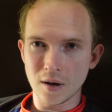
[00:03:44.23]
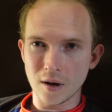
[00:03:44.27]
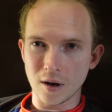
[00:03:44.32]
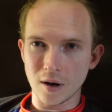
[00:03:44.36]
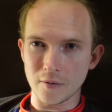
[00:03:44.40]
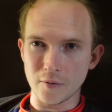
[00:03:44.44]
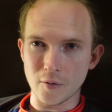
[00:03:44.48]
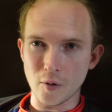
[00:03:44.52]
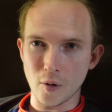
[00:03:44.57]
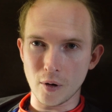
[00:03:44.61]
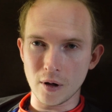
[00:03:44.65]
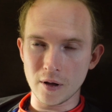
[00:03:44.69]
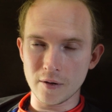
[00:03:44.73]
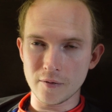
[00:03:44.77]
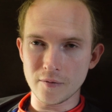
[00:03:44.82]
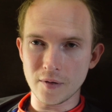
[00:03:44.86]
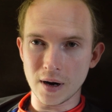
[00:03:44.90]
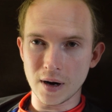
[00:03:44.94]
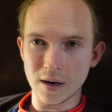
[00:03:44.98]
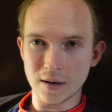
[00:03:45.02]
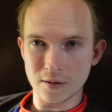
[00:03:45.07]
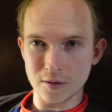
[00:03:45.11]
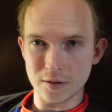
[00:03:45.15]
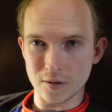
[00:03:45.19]
of
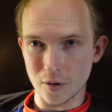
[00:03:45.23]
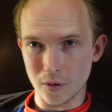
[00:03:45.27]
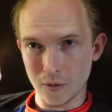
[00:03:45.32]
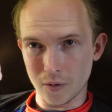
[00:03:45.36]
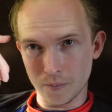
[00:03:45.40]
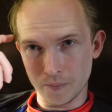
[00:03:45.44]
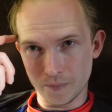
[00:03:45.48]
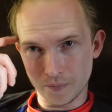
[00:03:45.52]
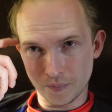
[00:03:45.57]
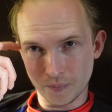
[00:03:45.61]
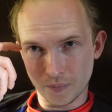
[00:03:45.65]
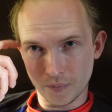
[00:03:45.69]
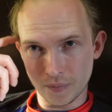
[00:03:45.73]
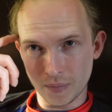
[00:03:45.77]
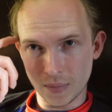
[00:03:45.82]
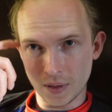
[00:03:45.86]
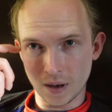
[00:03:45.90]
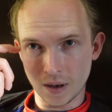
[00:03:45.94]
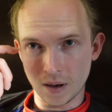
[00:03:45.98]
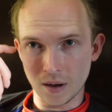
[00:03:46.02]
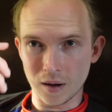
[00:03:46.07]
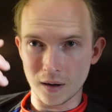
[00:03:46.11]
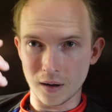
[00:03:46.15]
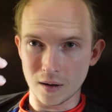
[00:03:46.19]
qualifying, so
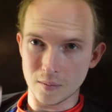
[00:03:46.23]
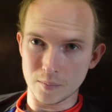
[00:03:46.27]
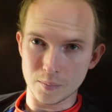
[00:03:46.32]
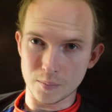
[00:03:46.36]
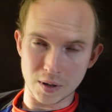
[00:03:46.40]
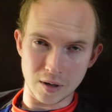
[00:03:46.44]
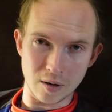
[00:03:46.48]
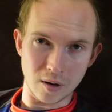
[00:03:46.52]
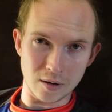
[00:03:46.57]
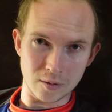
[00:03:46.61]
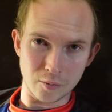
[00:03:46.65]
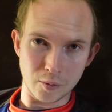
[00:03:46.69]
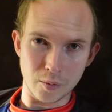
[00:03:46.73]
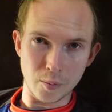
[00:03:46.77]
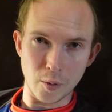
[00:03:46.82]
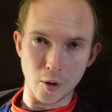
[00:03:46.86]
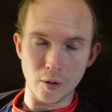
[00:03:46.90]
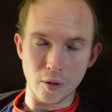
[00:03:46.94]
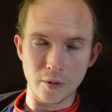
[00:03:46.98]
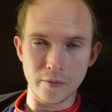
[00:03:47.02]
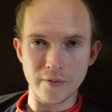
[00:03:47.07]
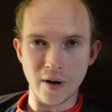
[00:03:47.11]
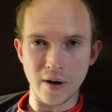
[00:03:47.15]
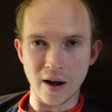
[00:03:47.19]
because we
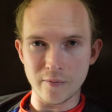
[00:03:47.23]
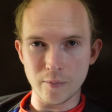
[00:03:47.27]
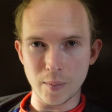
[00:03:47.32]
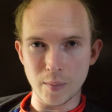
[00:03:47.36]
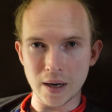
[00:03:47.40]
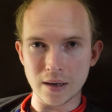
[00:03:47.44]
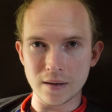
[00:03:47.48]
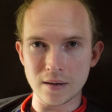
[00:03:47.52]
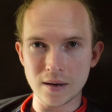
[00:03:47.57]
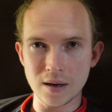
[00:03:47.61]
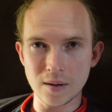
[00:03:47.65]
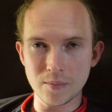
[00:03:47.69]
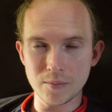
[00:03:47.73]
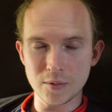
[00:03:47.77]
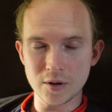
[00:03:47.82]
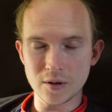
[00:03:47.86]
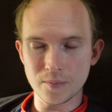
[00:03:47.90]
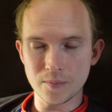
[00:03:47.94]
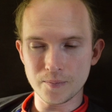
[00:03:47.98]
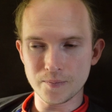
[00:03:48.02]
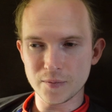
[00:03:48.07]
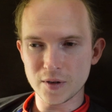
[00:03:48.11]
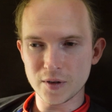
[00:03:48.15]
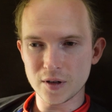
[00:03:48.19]
bowled 5-man
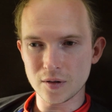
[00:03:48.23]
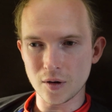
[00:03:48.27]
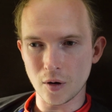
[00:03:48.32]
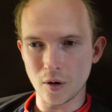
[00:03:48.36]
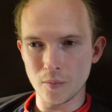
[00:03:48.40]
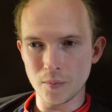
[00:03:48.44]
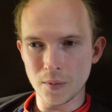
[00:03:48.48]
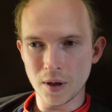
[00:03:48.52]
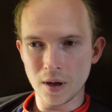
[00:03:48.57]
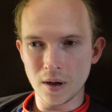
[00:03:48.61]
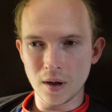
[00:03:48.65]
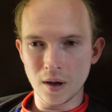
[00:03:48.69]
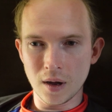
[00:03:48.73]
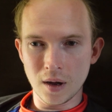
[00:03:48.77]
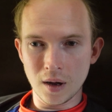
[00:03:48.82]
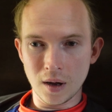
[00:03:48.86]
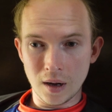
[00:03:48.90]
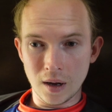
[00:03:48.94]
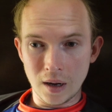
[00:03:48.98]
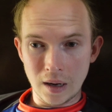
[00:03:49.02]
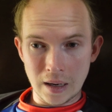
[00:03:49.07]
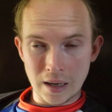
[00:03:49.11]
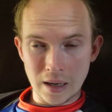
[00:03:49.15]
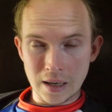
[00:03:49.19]
teams, so
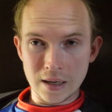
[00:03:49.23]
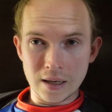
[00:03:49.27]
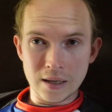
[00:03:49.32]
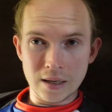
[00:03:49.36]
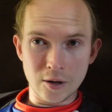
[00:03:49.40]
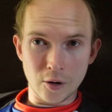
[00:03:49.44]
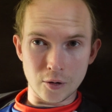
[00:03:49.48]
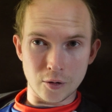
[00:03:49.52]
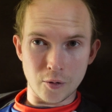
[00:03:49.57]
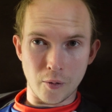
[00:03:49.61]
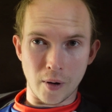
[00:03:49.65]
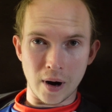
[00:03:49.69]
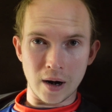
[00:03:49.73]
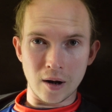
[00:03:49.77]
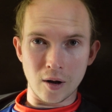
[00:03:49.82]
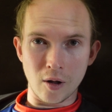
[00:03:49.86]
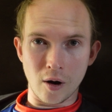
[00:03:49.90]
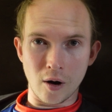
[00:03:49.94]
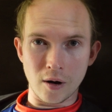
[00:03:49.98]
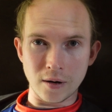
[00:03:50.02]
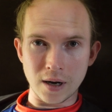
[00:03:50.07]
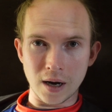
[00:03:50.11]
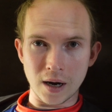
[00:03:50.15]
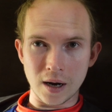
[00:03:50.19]
it was quite a
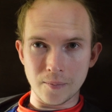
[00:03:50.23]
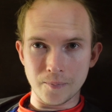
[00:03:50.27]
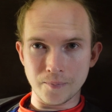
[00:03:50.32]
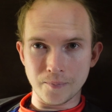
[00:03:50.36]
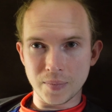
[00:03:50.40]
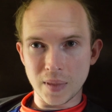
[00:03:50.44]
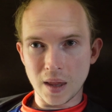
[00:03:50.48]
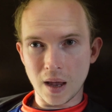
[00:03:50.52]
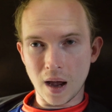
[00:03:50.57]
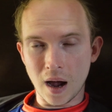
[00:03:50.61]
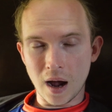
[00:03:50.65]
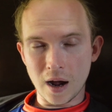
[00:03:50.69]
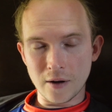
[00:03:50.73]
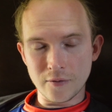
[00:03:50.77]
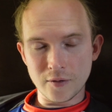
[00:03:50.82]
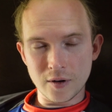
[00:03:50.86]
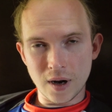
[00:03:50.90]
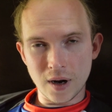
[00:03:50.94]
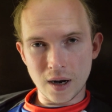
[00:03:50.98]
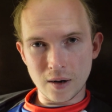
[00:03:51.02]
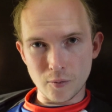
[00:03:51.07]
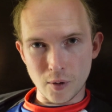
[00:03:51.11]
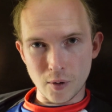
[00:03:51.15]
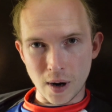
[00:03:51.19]
long day. After
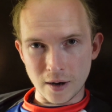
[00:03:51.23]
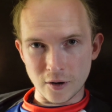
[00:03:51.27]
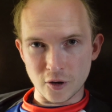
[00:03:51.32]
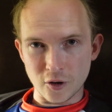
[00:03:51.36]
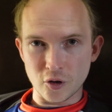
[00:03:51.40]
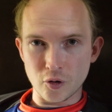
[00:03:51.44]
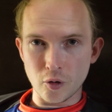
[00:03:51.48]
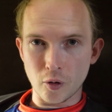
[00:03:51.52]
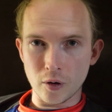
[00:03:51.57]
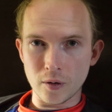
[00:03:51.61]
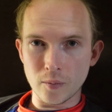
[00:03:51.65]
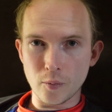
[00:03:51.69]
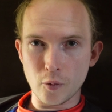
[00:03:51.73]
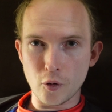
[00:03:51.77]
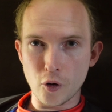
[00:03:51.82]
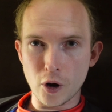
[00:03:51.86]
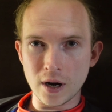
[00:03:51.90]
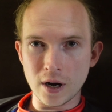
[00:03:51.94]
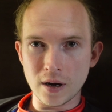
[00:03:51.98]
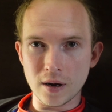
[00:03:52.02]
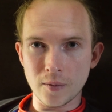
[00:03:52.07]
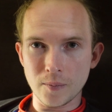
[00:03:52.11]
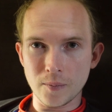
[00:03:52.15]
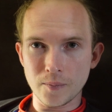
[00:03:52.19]
that we had a short
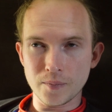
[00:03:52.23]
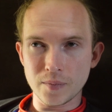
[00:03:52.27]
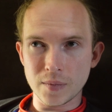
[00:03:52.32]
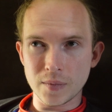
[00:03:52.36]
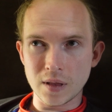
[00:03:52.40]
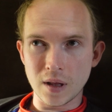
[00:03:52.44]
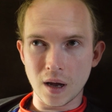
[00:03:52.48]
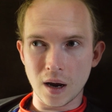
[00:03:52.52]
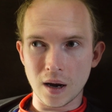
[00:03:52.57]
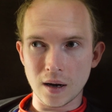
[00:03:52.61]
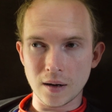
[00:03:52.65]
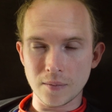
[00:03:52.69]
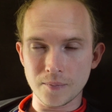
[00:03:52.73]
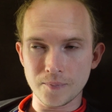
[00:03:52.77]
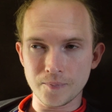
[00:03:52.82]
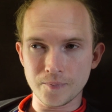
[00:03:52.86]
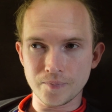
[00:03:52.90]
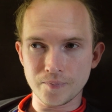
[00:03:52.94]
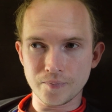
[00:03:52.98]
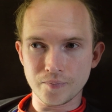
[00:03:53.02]
break, then